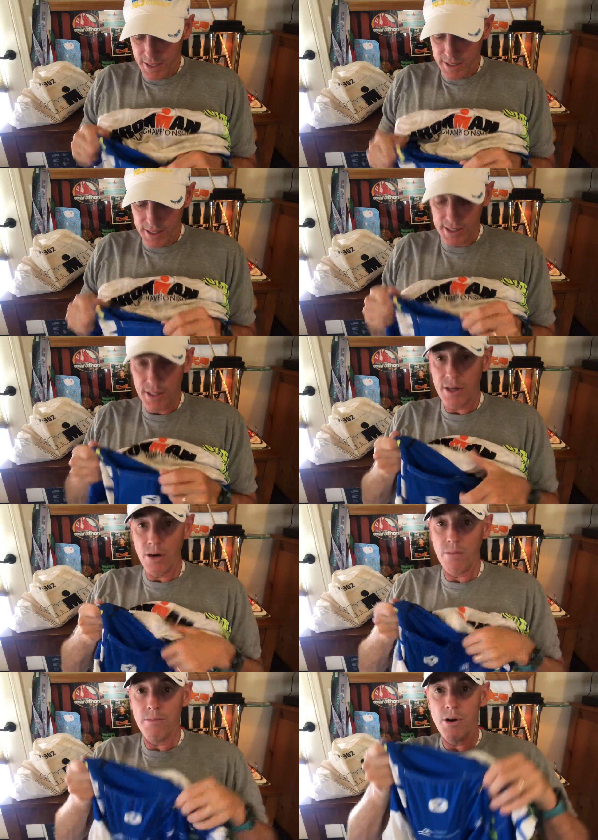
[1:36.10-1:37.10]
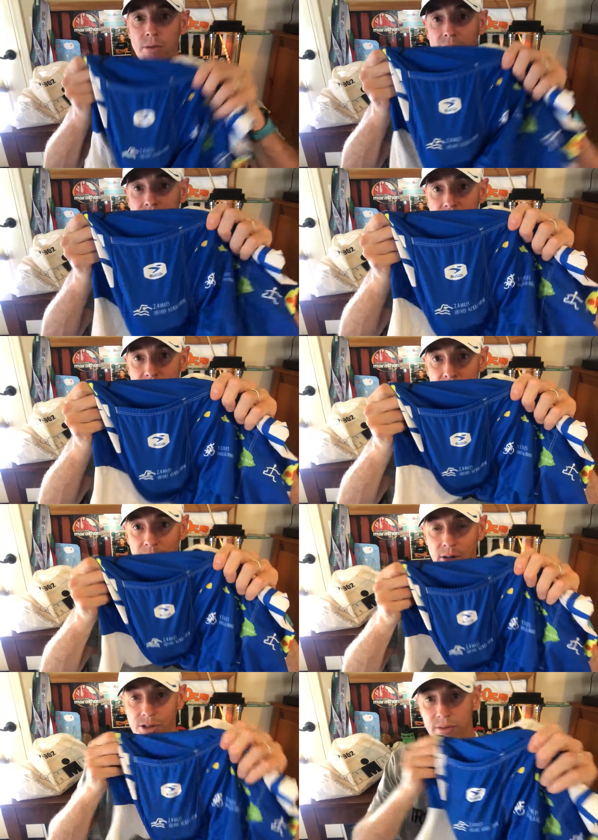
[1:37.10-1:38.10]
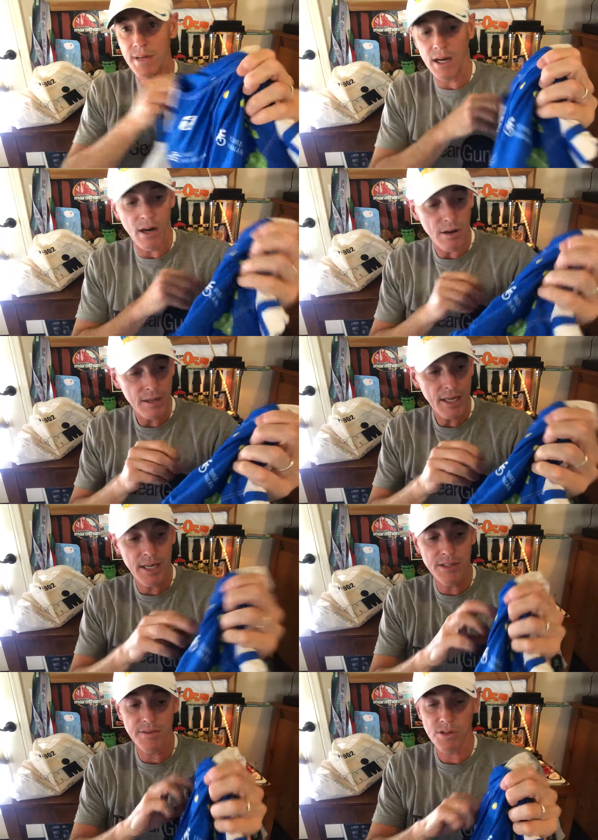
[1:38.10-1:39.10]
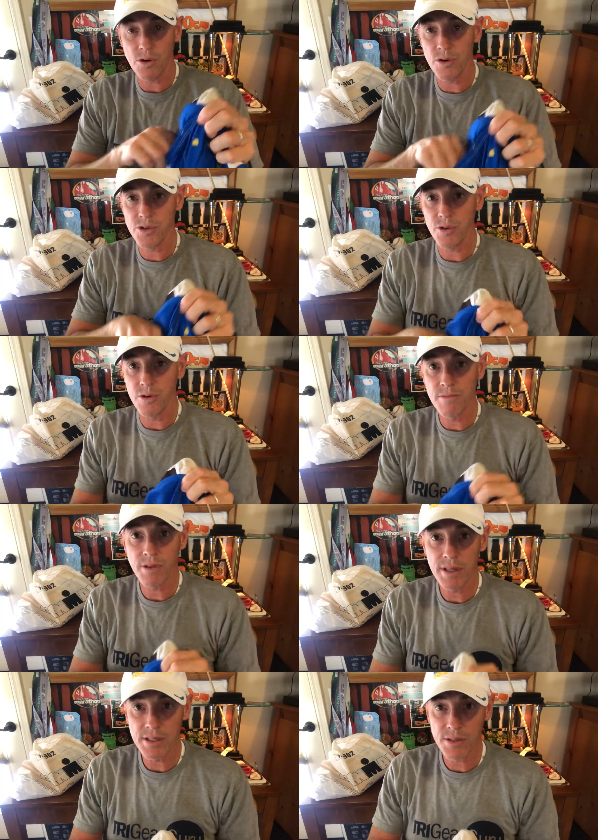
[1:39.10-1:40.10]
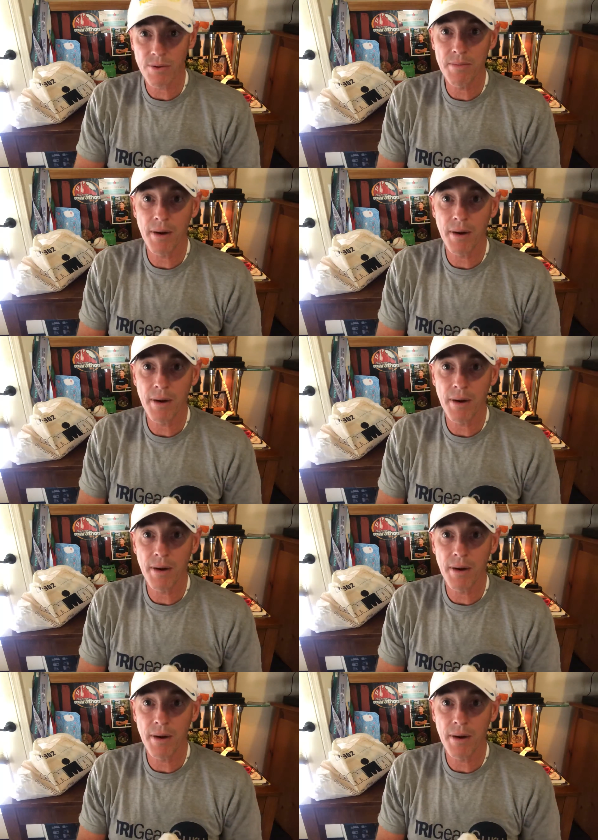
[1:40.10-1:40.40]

It's easy to go, boom, and it disappears. You've got all kinds of storage room with these three